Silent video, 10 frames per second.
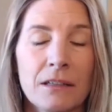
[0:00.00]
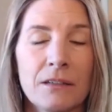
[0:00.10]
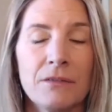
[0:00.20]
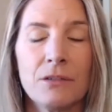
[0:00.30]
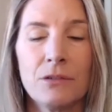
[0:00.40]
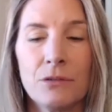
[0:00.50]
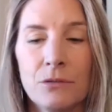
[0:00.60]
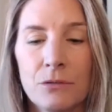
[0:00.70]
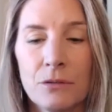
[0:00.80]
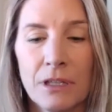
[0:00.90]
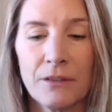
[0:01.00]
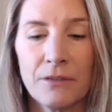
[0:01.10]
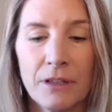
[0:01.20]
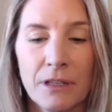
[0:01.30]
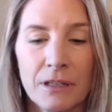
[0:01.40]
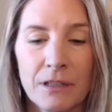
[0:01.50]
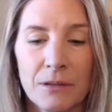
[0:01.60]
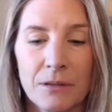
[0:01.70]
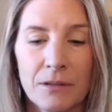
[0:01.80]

If you live in a